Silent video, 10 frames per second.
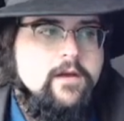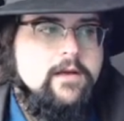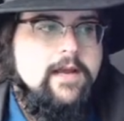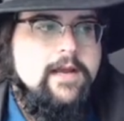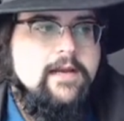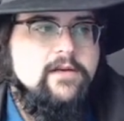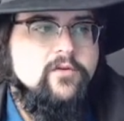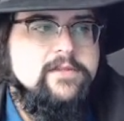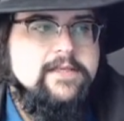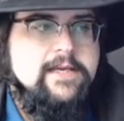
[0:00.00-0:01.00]
And you'll
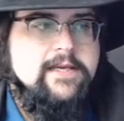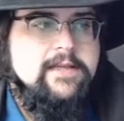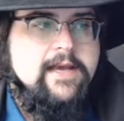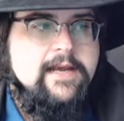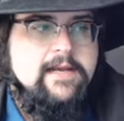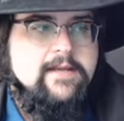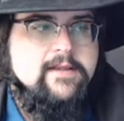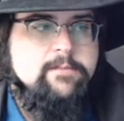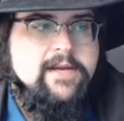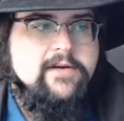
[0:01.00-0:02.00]
see that in the
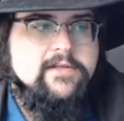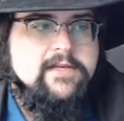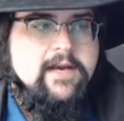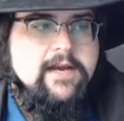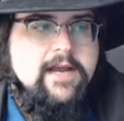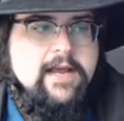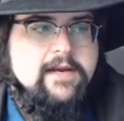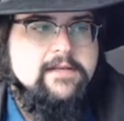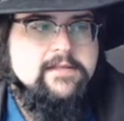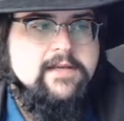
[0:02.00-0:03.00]
beginner's guide,
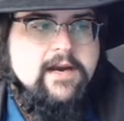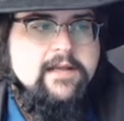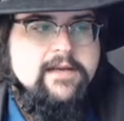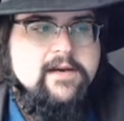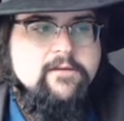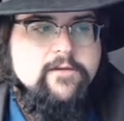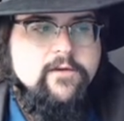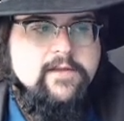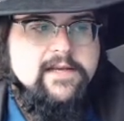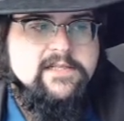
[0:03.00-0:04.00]
Anna's highlighted a few
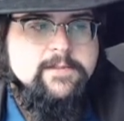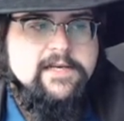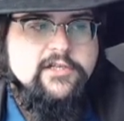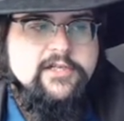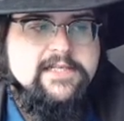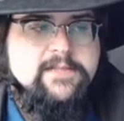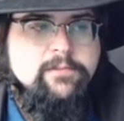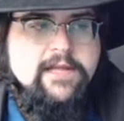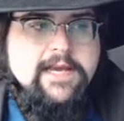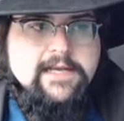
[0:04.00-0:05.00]
things because she
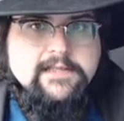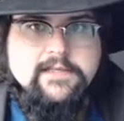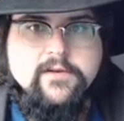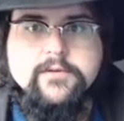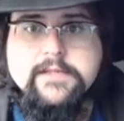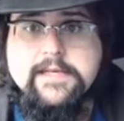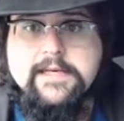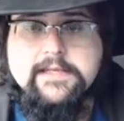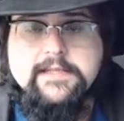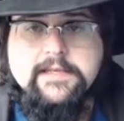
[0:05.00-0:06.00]
explains those
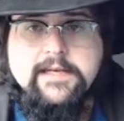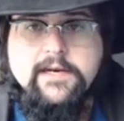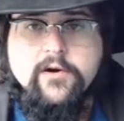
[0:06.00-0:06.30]
things in